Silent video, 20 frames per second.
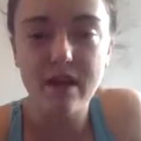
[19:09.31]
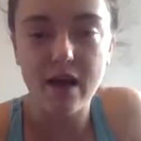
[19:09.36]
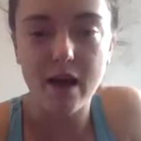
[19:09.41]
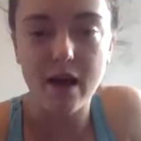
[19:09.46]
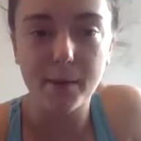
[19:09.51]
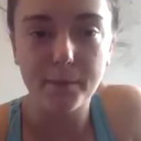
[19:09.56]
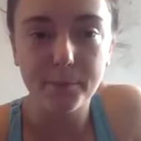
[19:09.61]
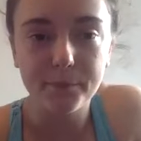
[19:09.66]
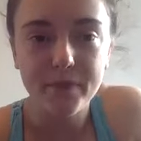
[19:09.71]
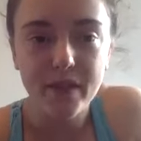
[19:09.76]

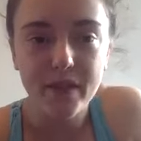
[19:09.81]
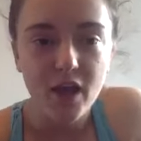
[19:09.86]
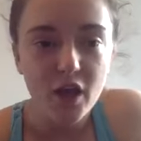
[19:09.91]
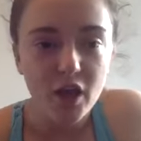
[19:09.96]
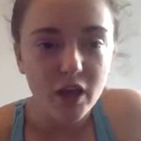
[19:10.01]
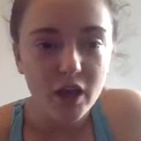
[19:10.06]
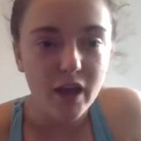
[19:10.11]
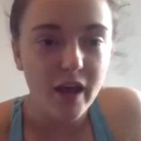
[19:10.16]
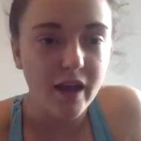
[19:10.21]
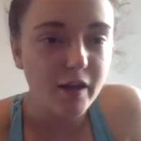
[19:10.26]
Um,
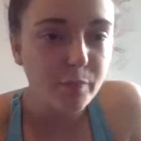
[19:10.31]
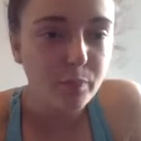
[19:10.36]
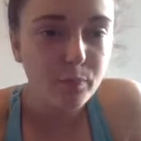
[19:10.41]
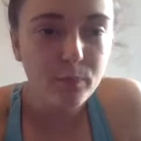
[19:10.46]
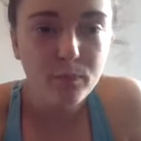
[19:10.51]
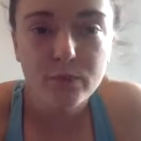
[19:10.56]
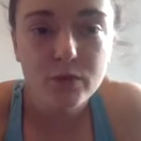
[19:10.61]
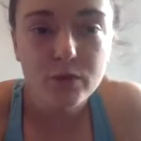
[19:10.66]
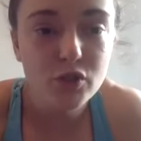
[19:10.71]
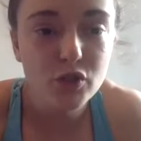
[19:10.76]
like
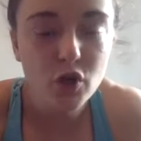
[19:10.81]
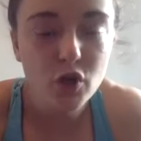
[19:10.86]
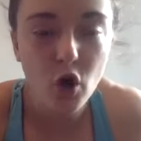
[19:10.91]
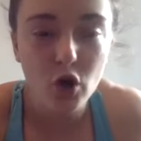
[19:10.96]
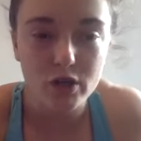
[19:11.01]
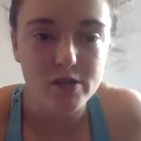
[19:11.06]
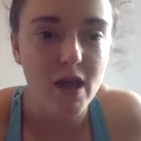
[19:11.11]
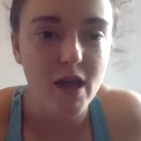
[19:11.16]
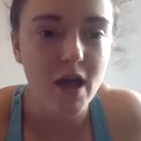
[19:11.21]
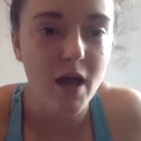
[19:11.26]

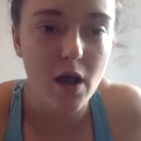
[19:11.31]
Scott